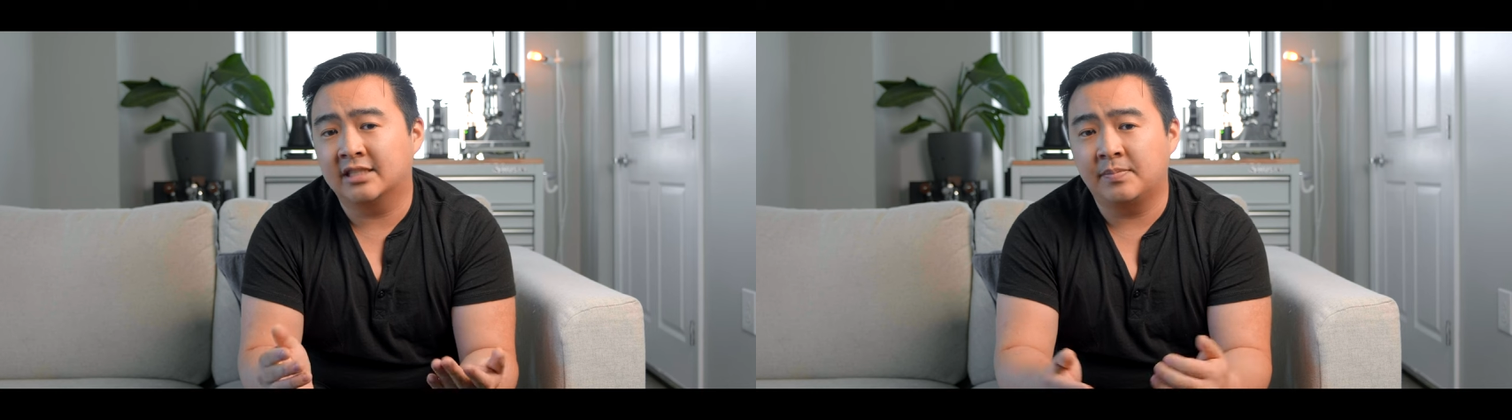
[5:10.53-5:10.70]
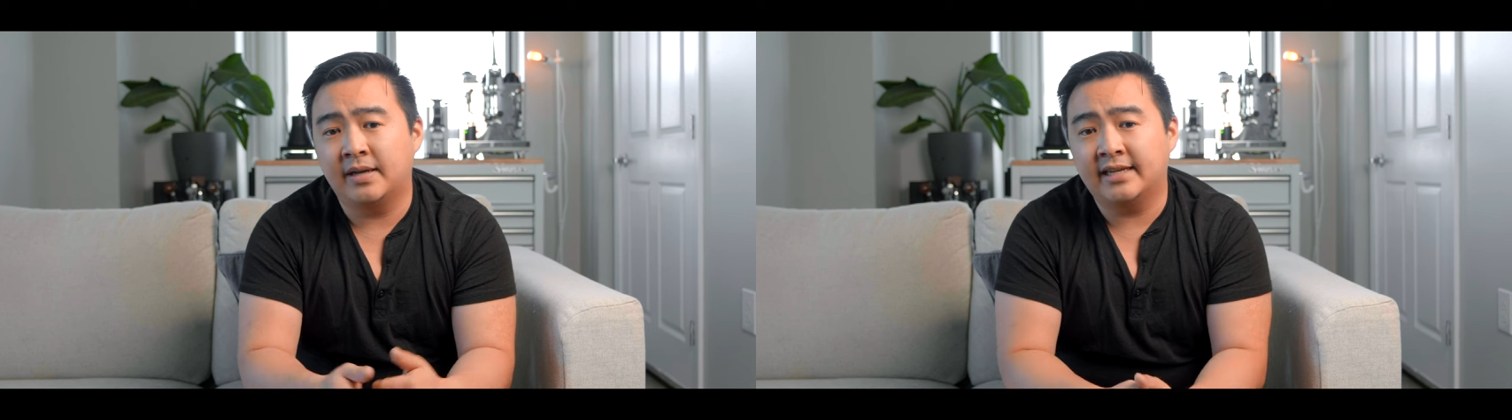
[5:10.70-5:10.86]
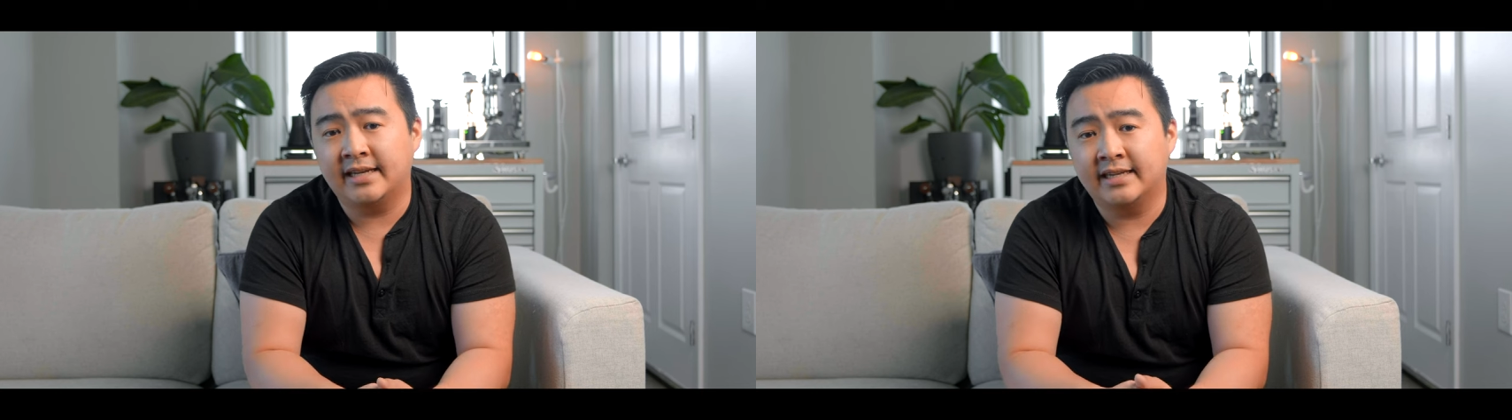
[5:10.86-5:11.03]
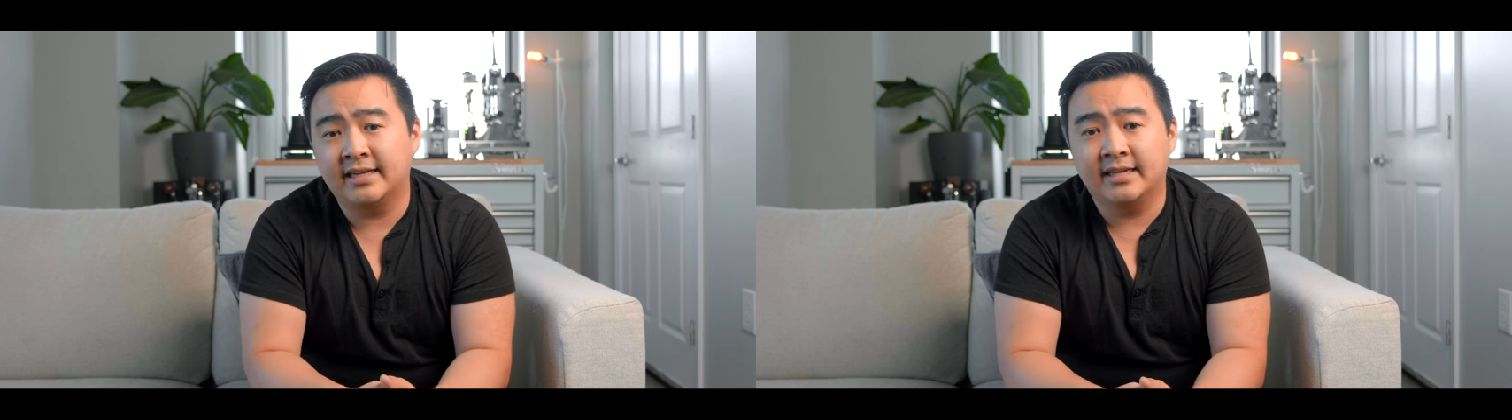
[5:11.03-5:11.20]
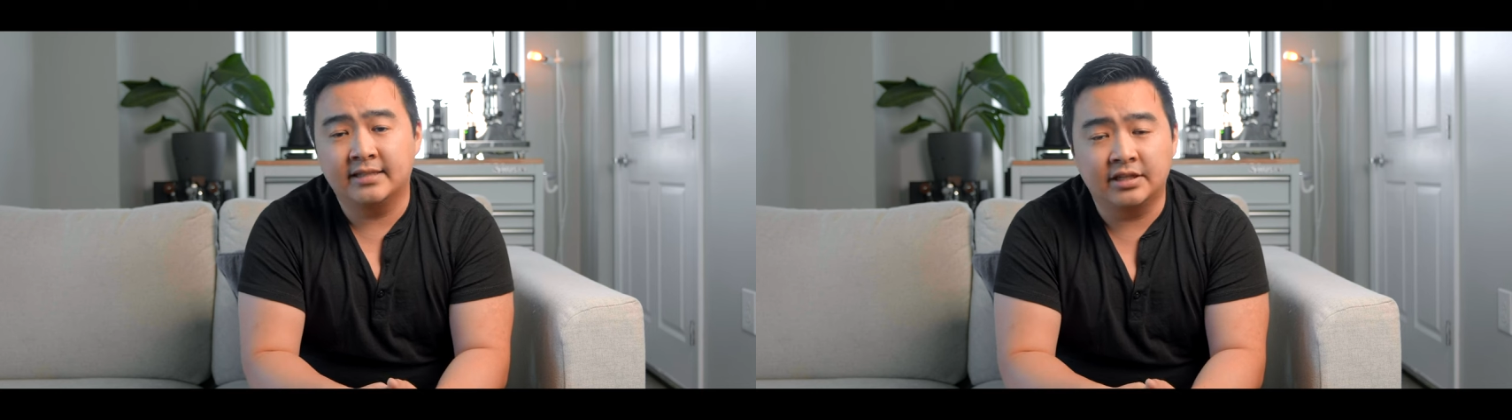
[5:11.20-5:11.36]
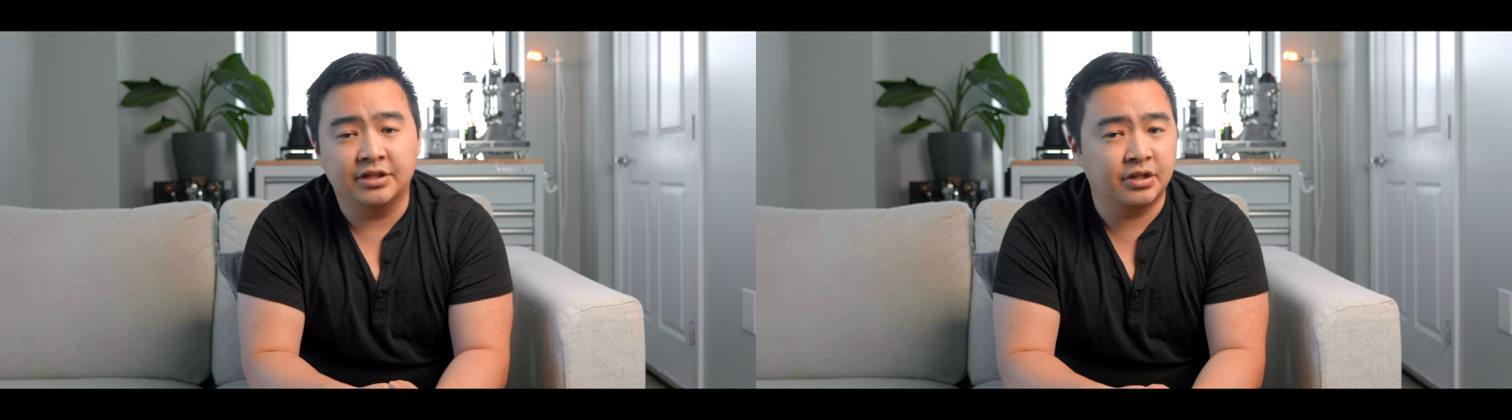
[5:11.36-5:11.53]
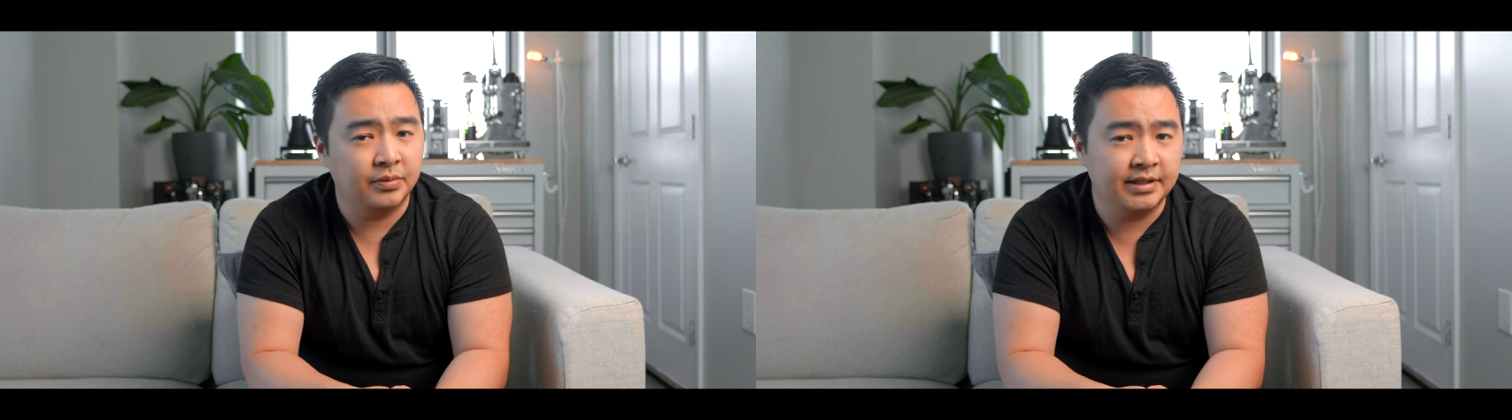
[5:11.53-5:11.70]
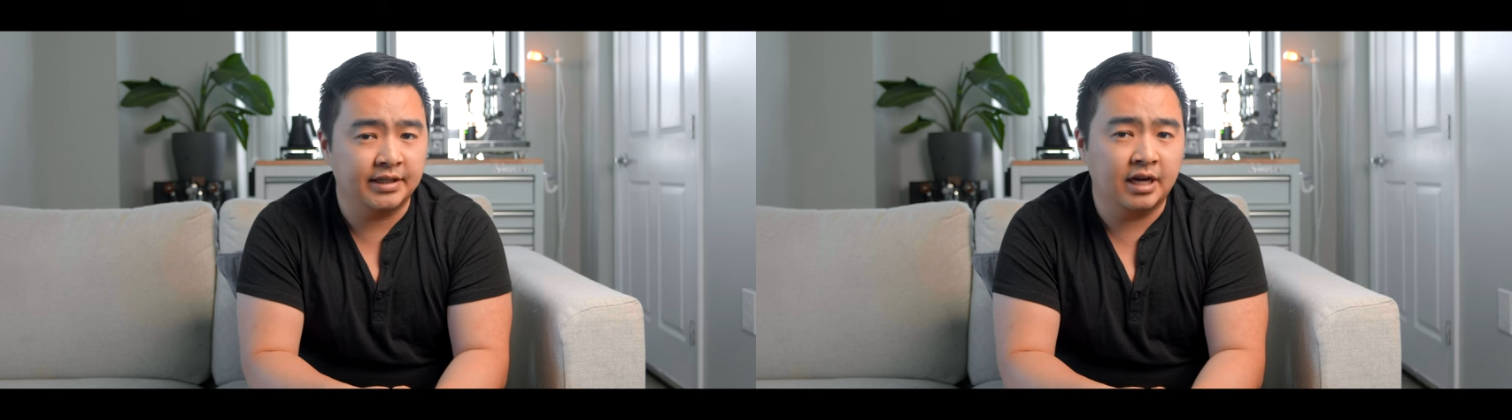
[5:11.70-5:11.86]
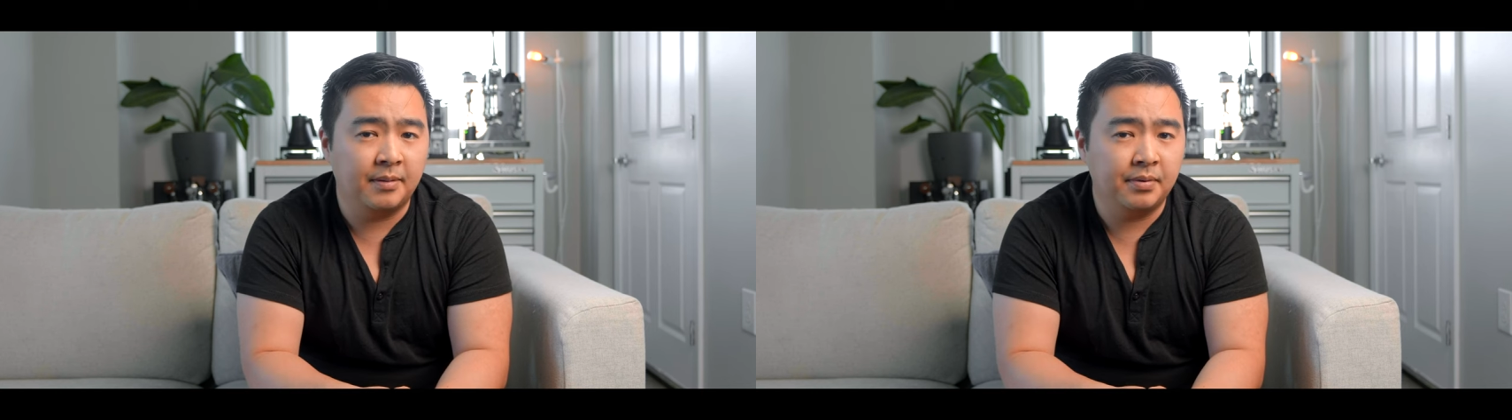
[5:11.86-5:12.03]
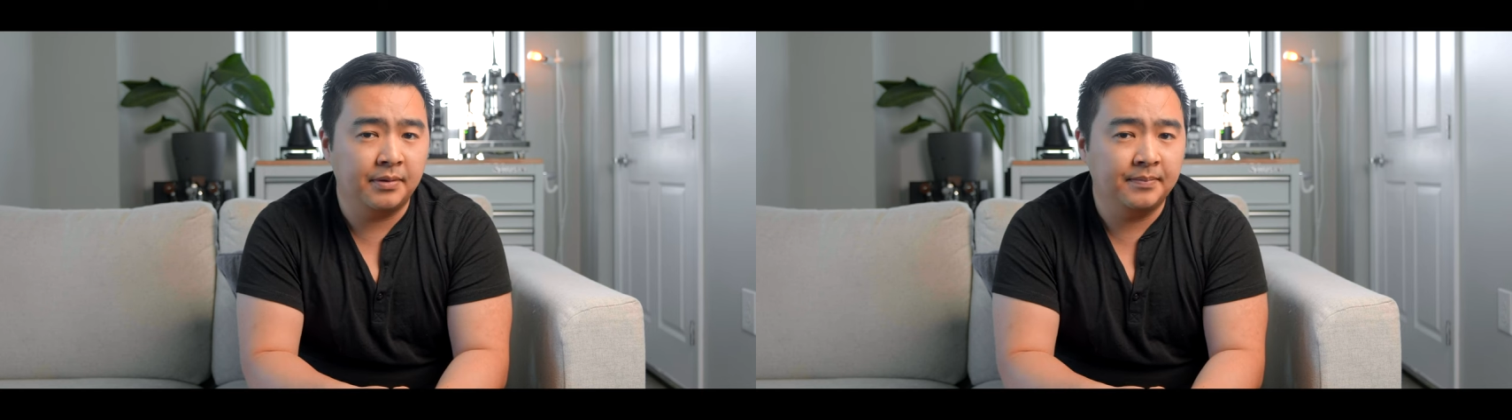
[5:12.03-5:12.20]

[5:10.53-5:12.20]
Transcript: it's making it into the dosing cup.